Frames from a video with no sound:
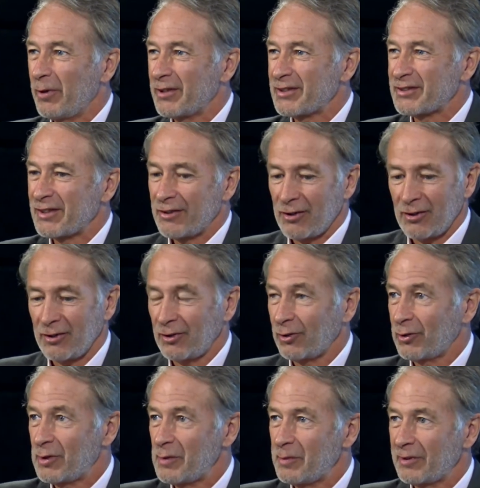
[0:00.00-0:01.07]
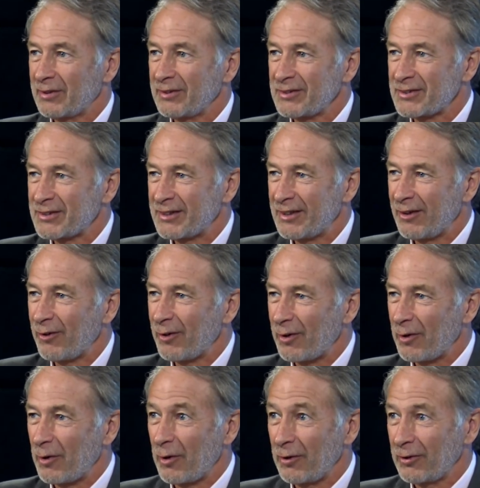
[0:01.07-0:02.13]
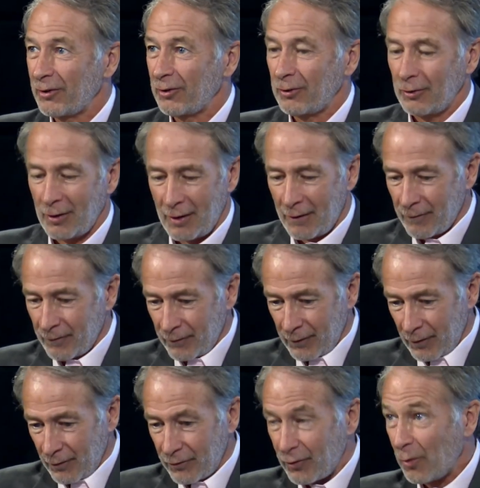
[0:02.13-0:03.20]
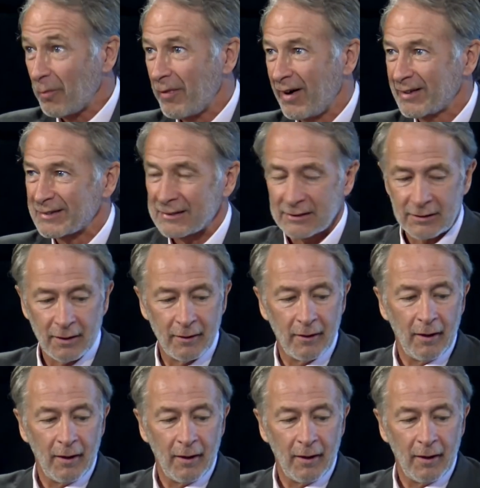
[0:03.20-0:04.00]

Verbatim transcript: put us in our little cubicles, you know, or our little uh, phone boxes.